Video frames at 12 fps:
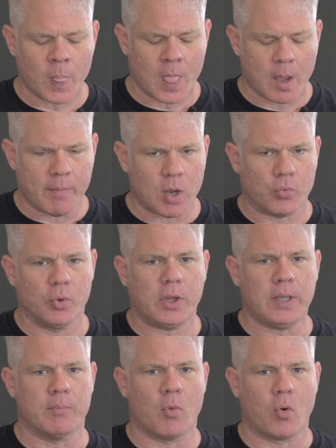but
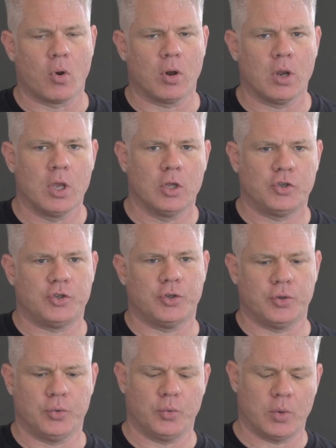really more
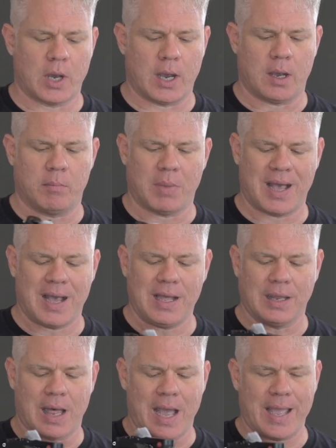to
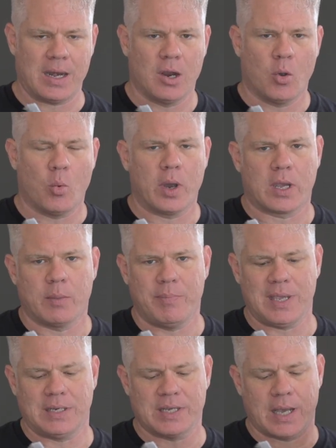highlight what can
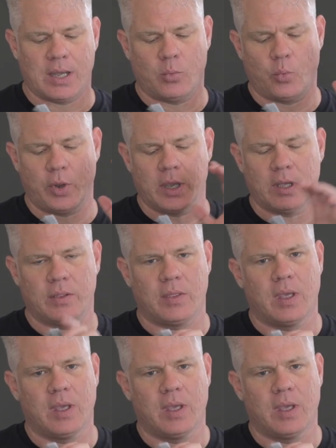be done with